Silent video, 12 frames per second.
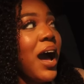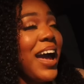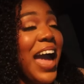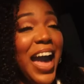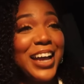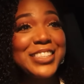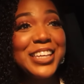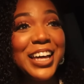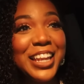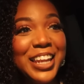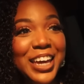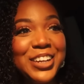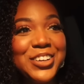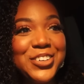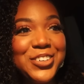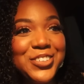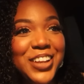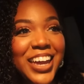I asked the lady
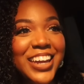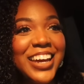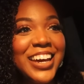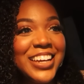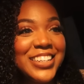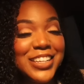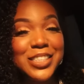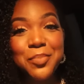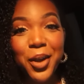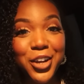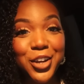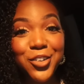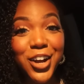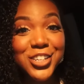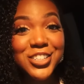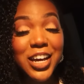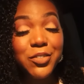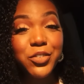who like does the parking garage
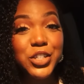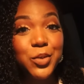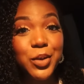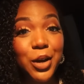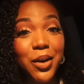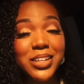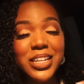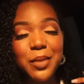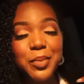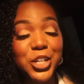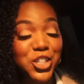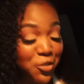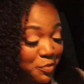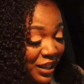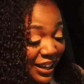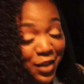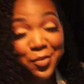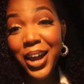stuff if she would go out and take a picture of
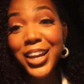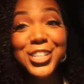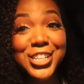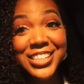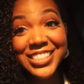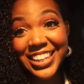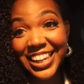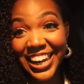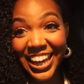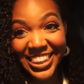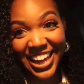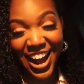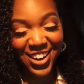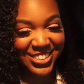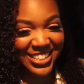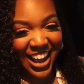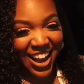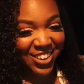me, and why did she slay the house
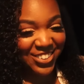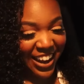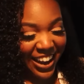down?